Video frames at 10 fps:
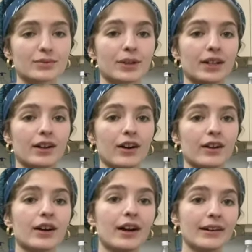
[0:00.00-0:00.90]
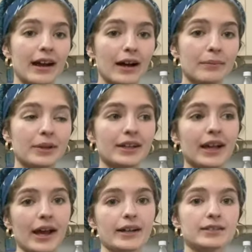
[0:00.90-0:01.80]
meaning our non-meat
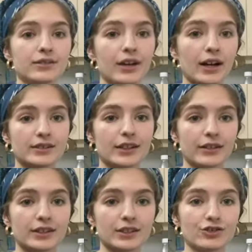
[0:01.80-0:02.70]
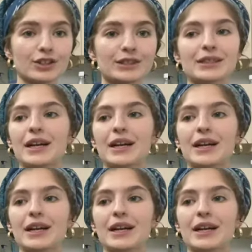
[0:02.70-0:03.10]
and non-dairy dishes.